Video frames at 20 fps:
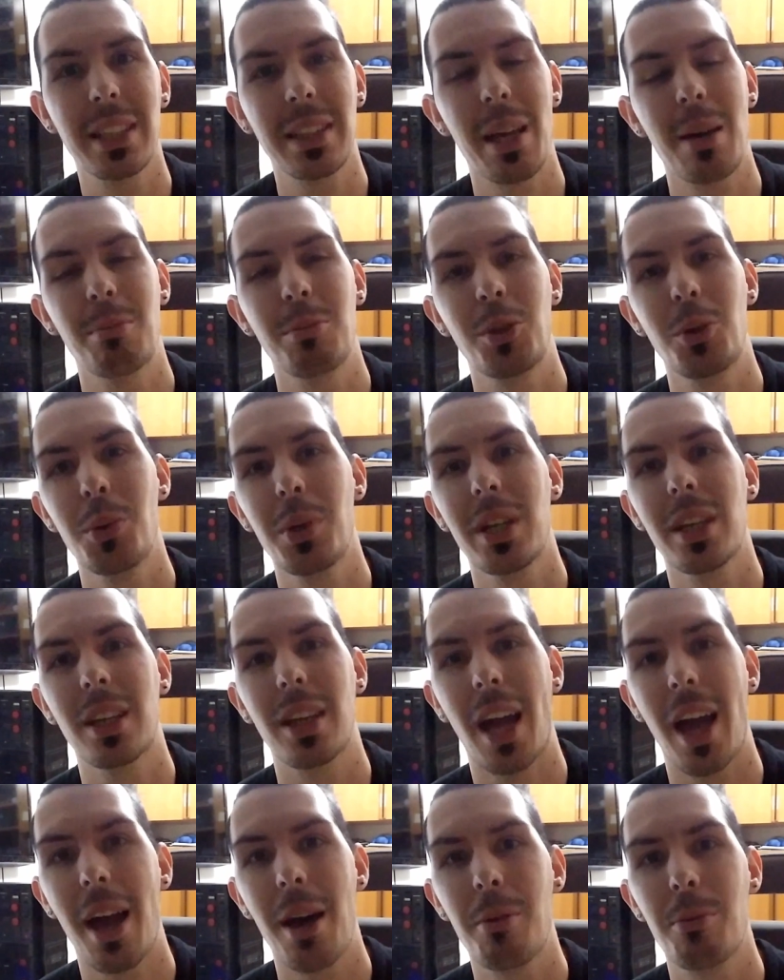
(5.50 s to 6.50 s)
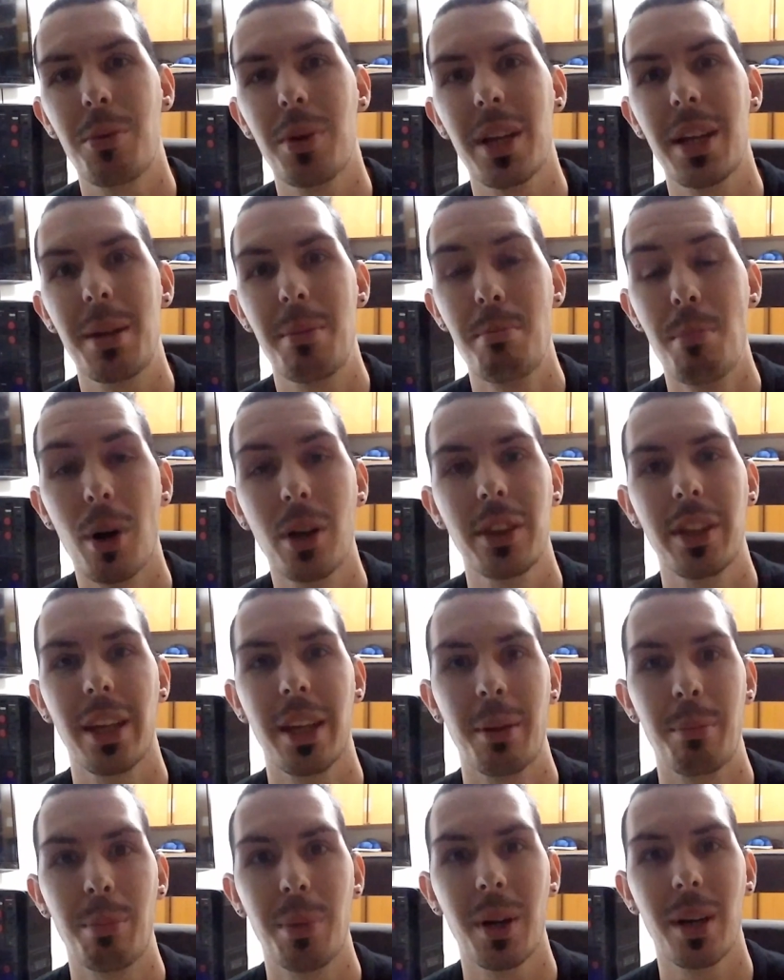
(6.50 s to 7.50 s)
that I'm doing every
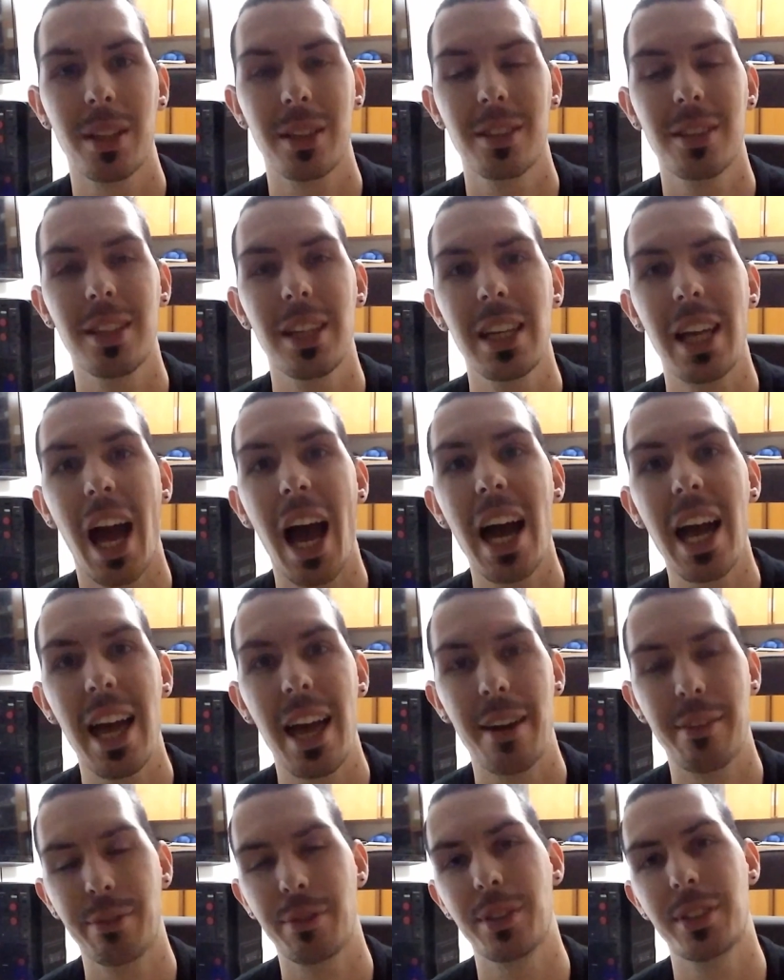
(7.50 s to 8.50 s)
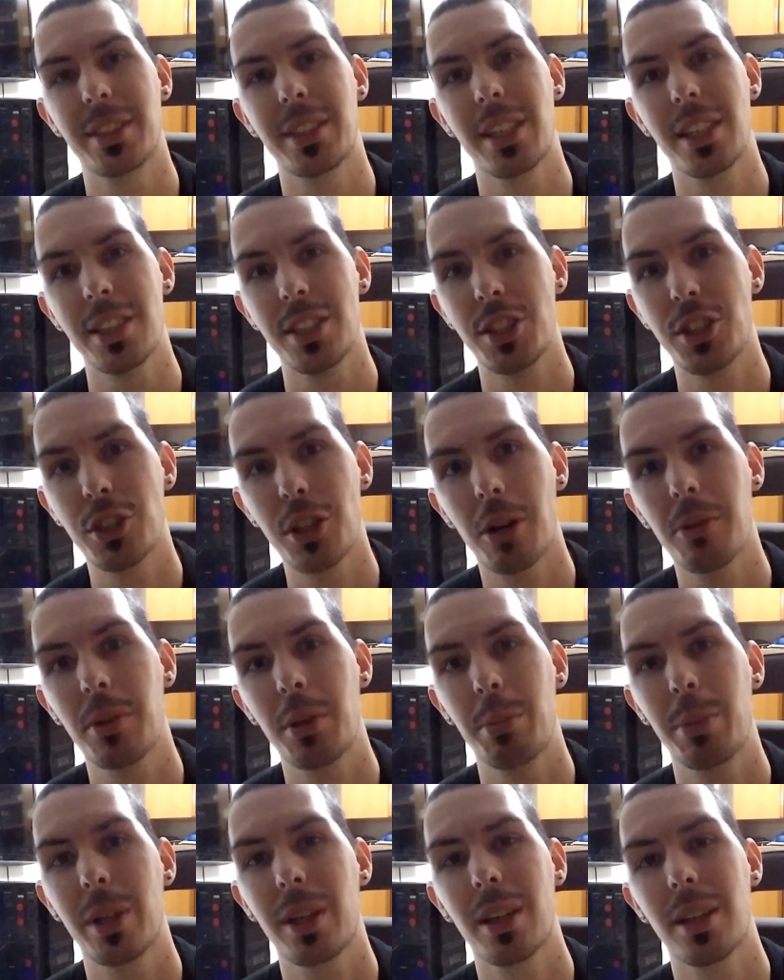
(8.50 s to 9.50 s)
Monday. But today I have to say
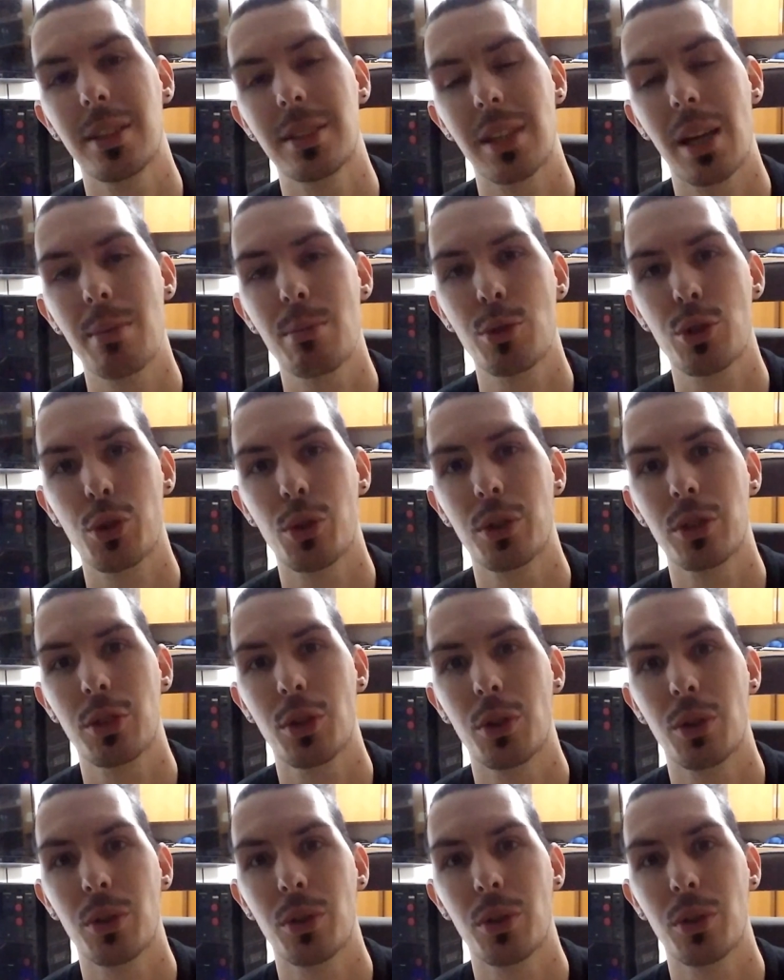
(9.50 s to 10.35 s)
sorry because I'm short